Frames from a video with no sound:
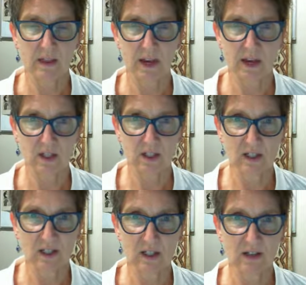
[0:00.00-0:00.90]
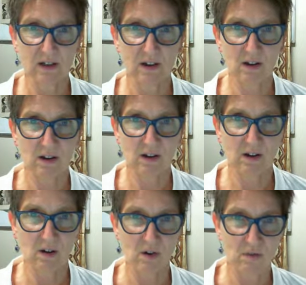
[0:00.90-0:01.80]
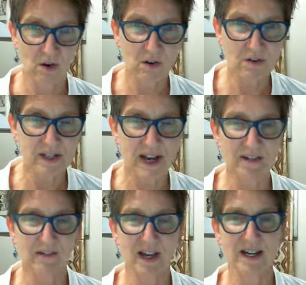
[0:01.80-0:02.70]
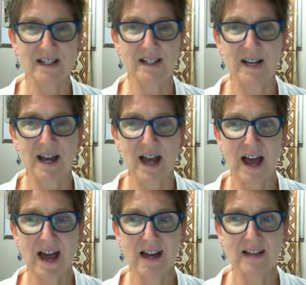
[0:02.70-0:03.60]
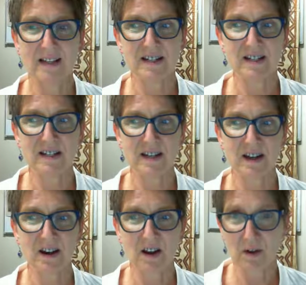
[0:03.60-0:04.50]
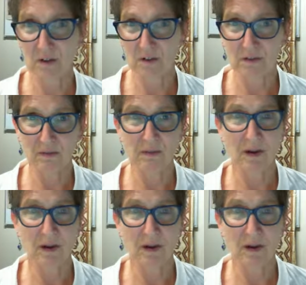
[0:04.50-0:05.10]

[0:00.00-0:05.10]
They actually got roles out of that, and I know